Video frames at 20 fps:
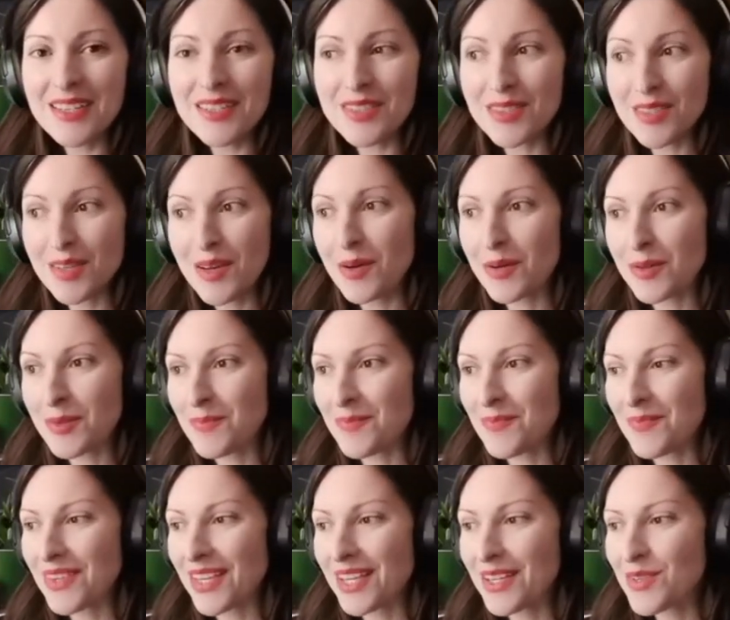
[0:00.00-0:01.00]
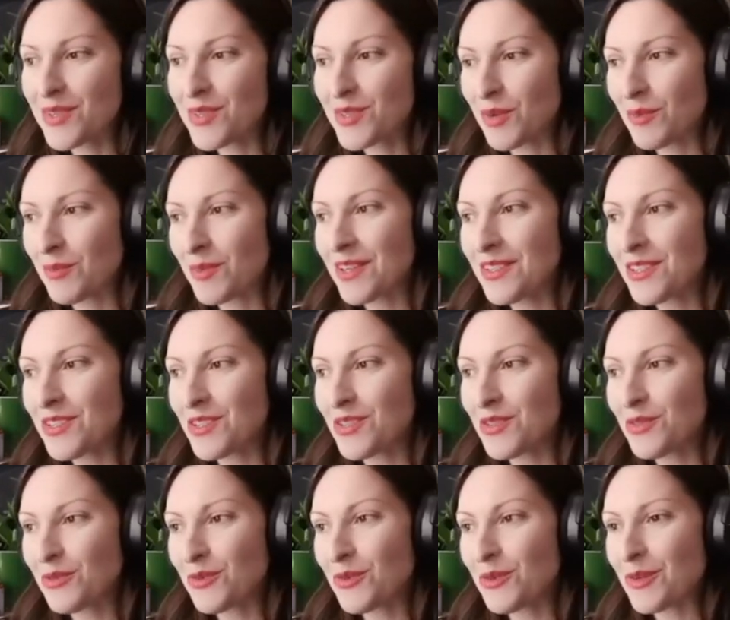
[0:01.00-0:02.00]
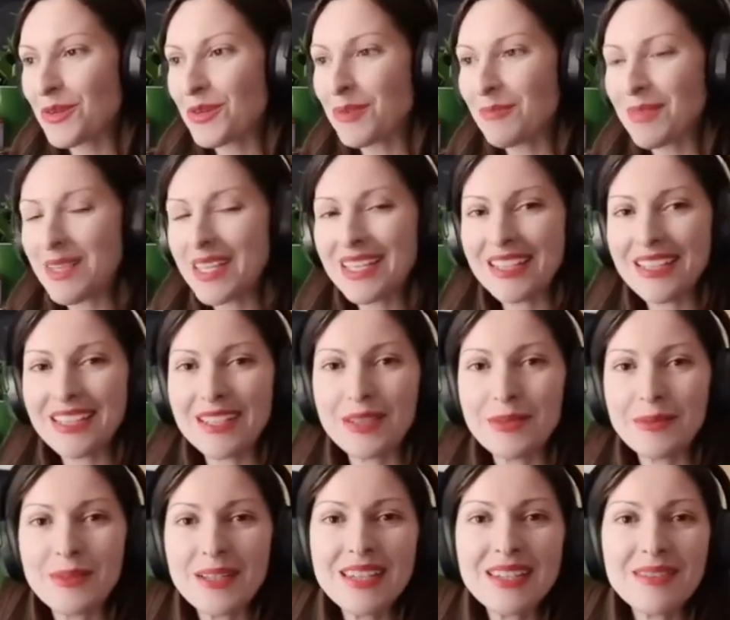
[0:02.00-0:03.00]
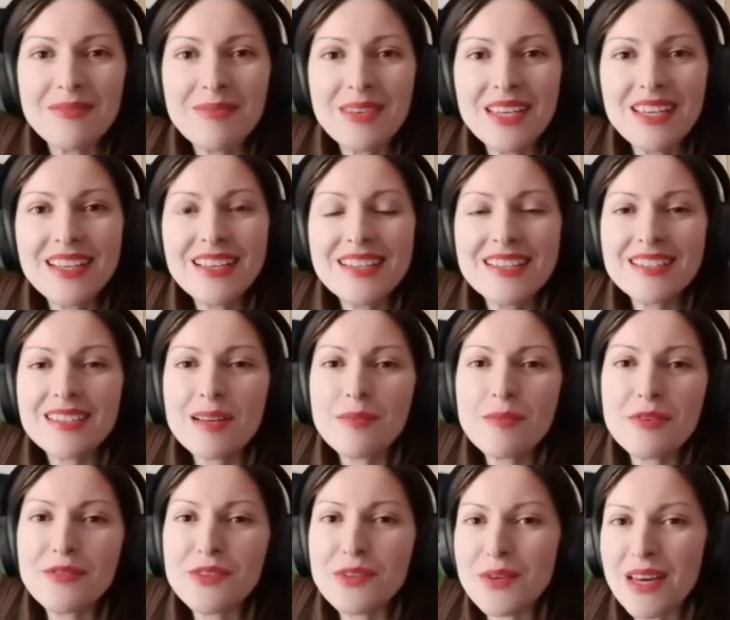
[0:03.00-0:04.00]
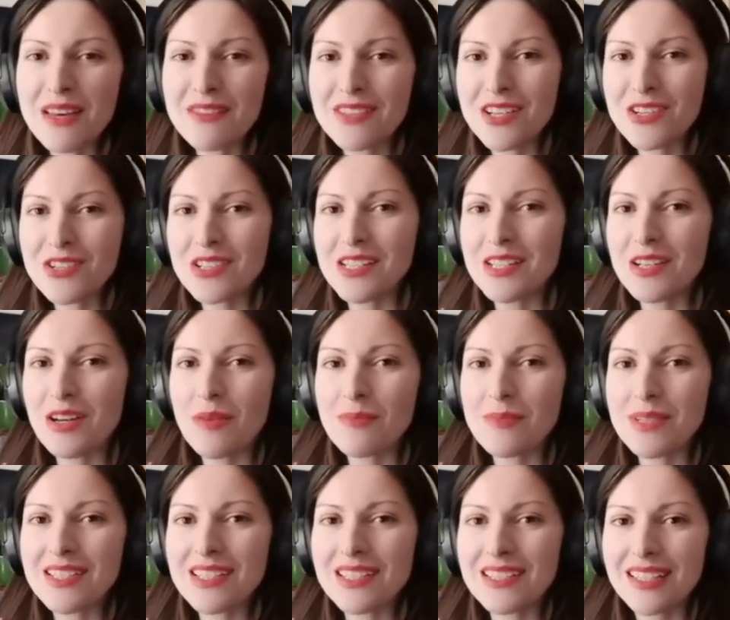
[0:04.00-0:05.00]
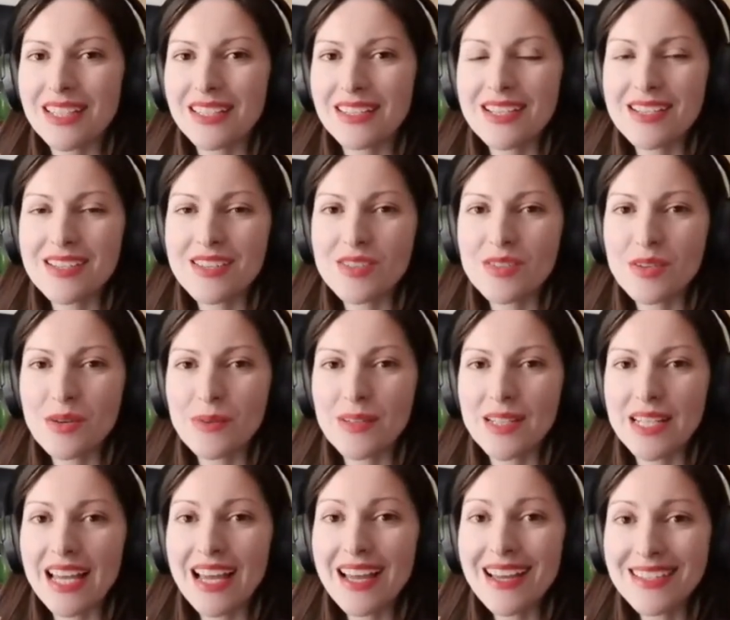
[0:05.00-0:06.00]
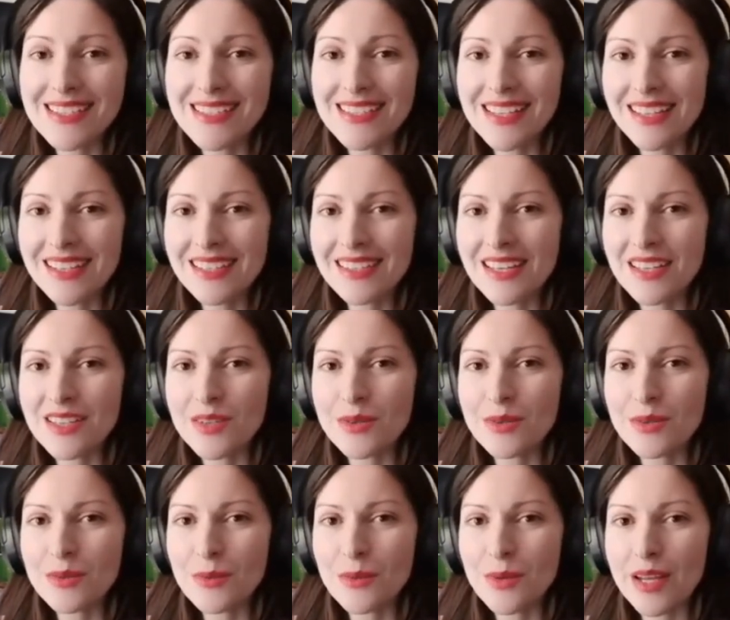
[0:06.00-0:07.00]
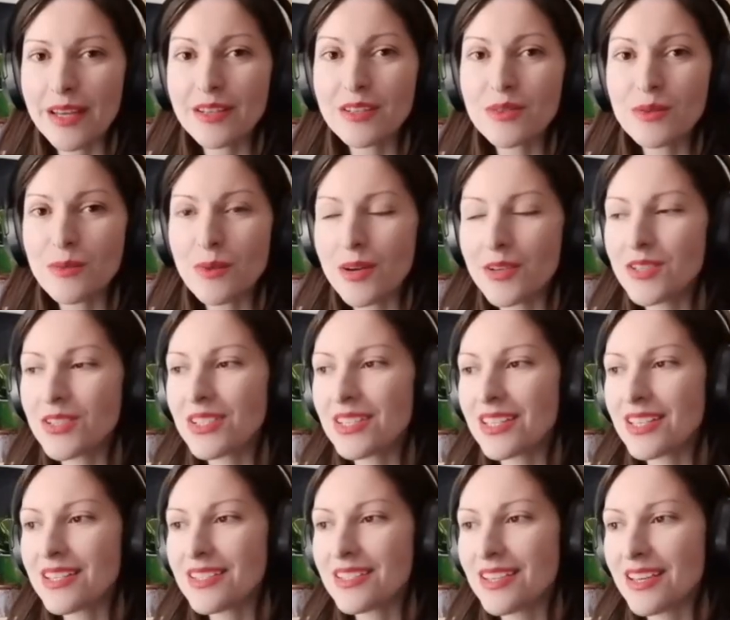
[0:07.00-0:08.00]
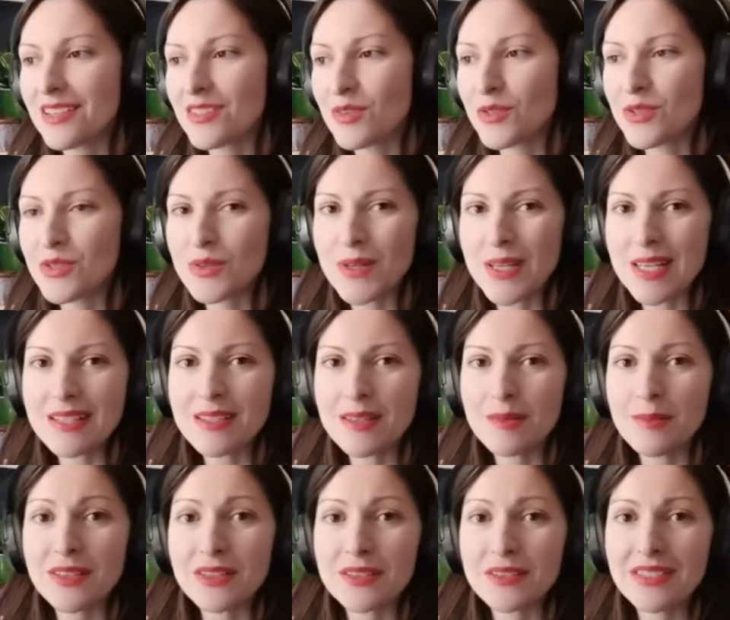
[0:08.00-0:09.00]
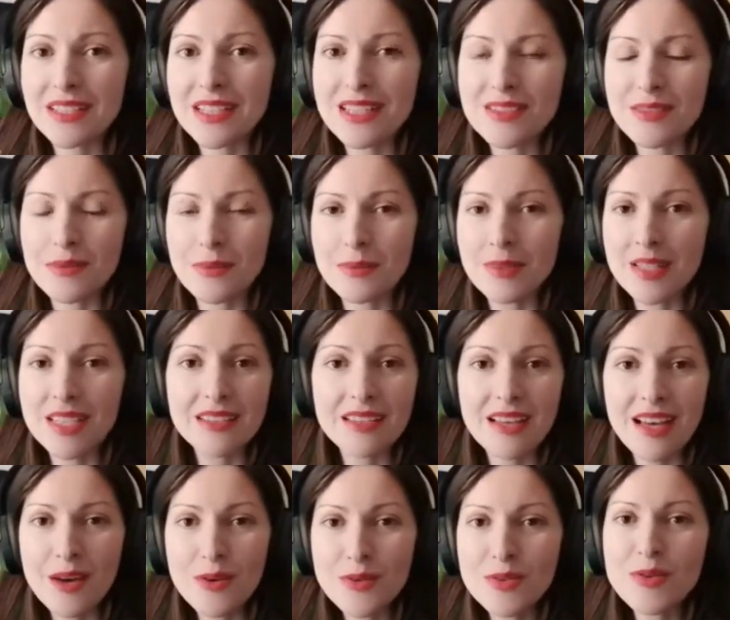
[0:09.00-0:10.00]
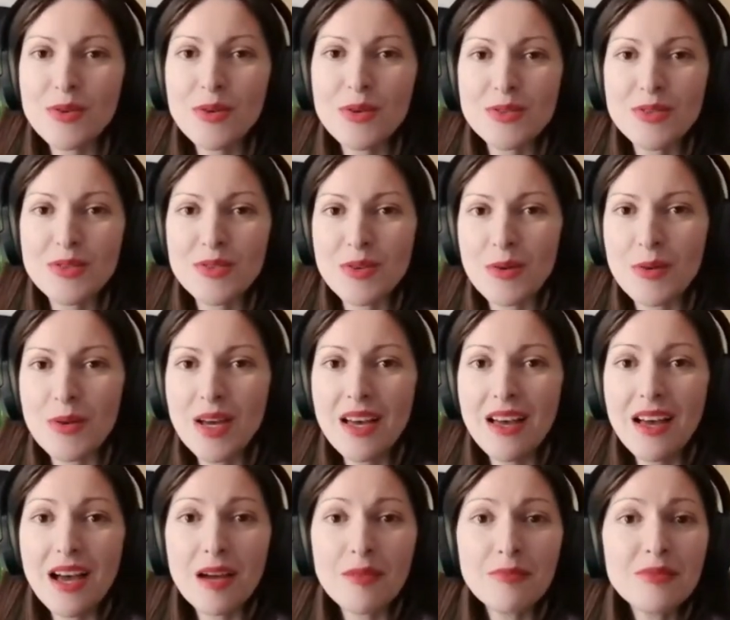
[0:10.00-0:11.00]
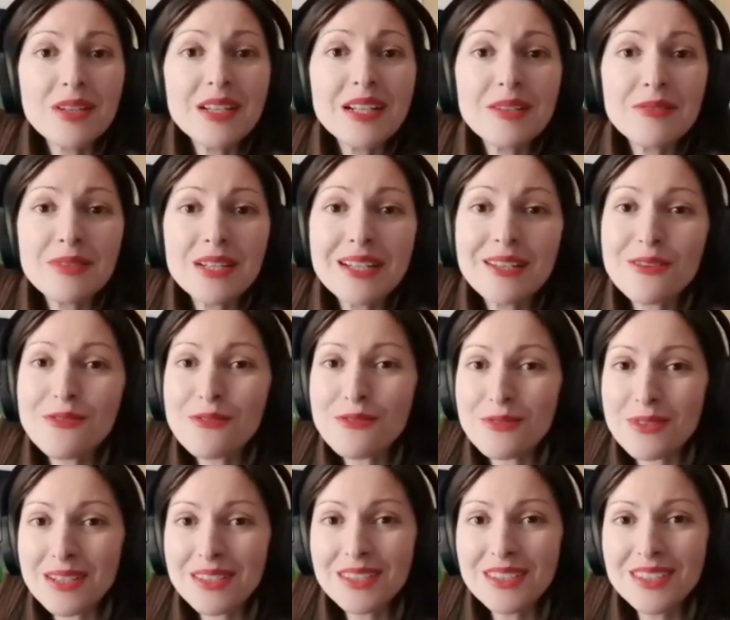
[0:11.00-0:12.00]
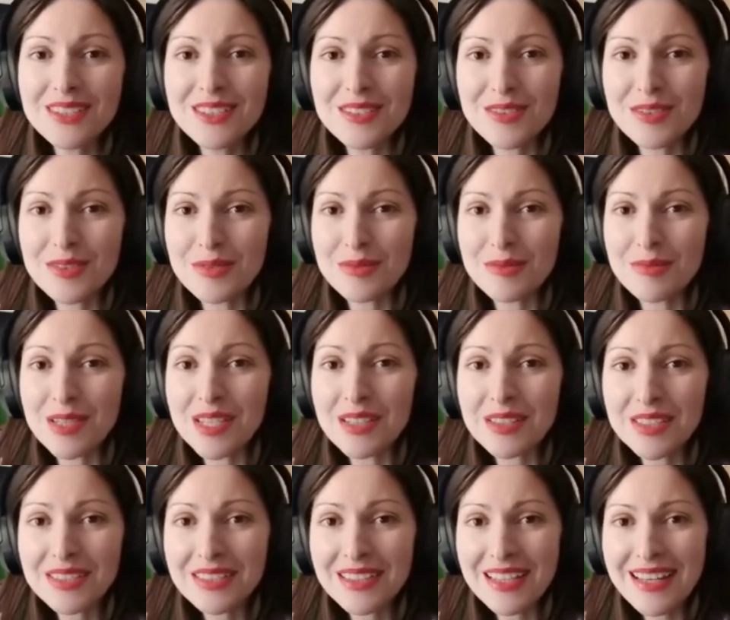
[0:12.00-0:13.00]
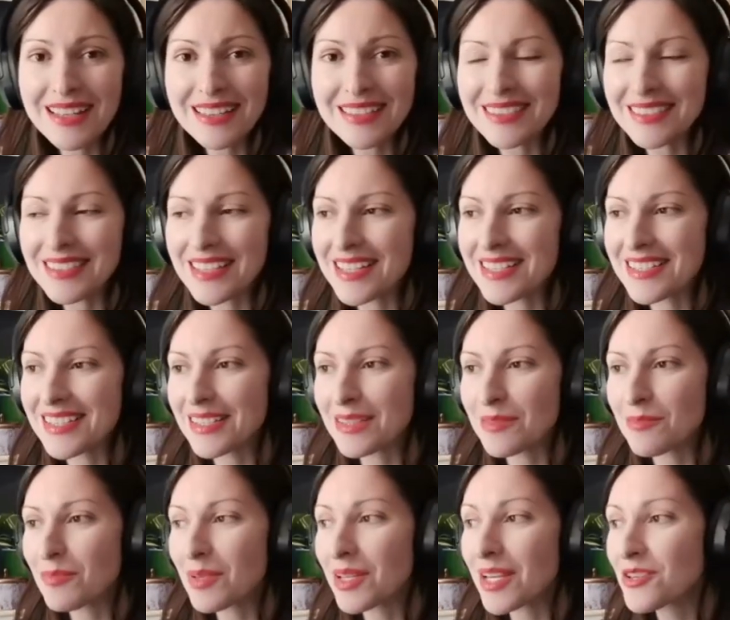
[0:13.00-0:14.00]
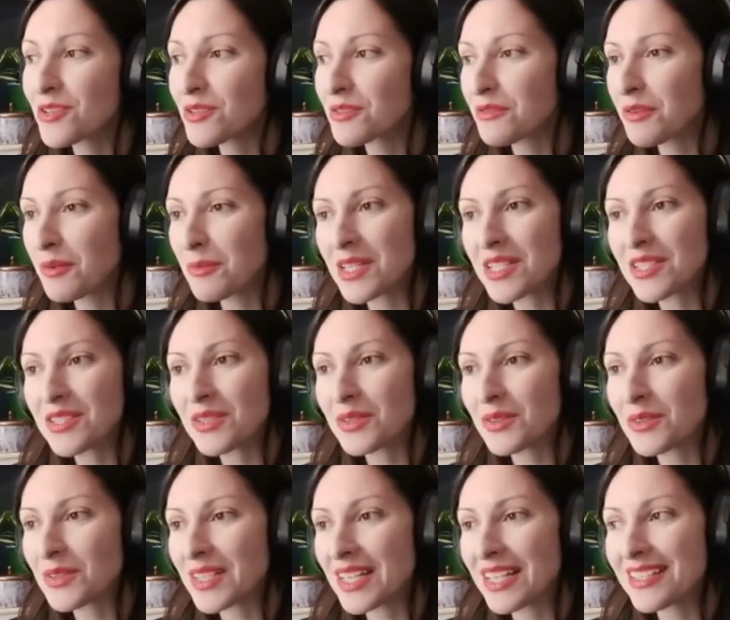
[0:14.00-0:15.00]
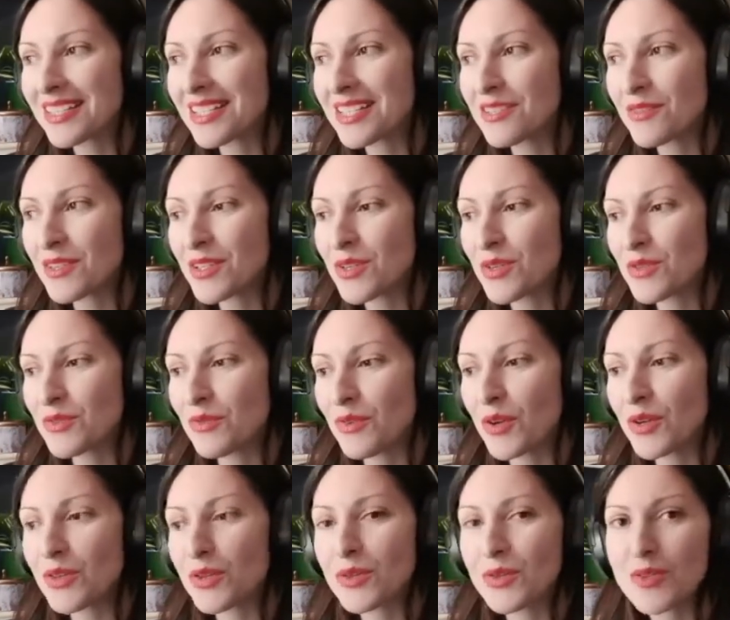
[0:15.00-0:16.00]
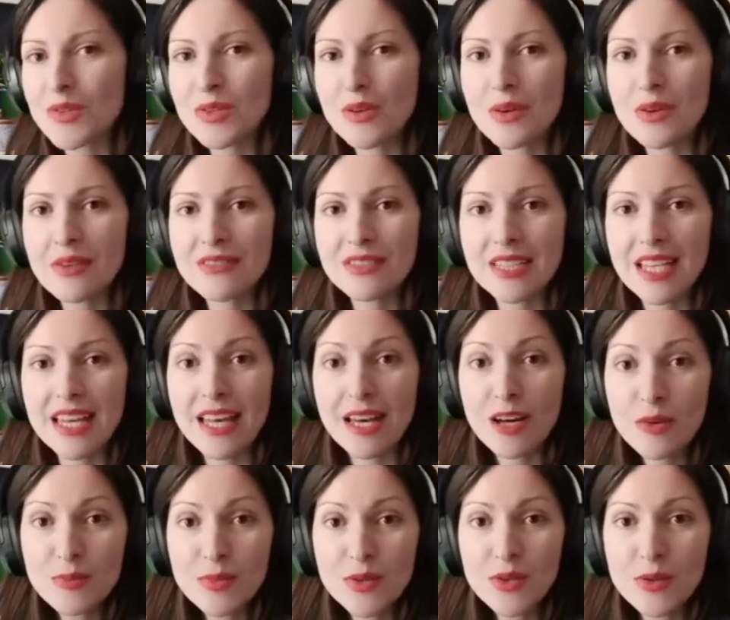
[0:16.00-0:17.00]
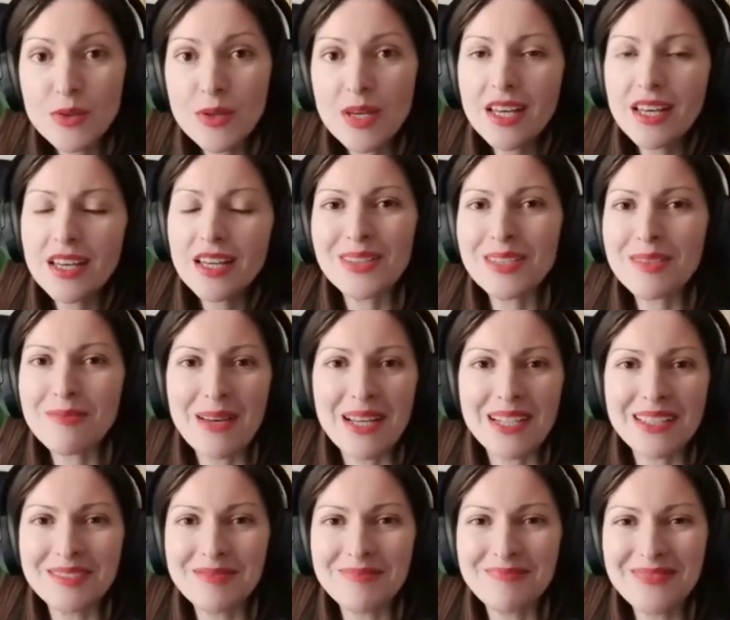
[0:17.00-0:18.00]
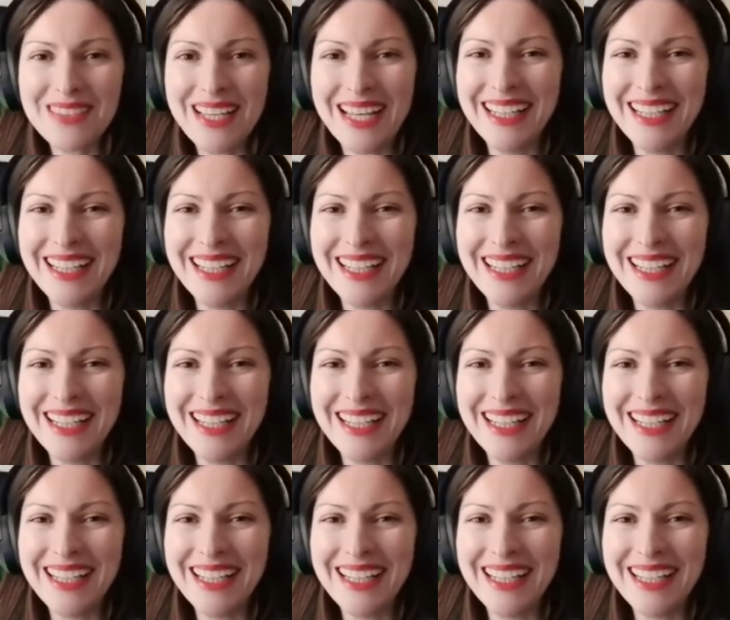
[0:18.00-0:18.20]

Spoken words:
So, thank you so much for being here with me. Some of you have actually commented that this is so relaxing, that you like to watch these as you're doing some other things in the household. So, I'm really thrilled to hear that. It's a pleasure for me to create these videos for you. So, if they help you, all the better.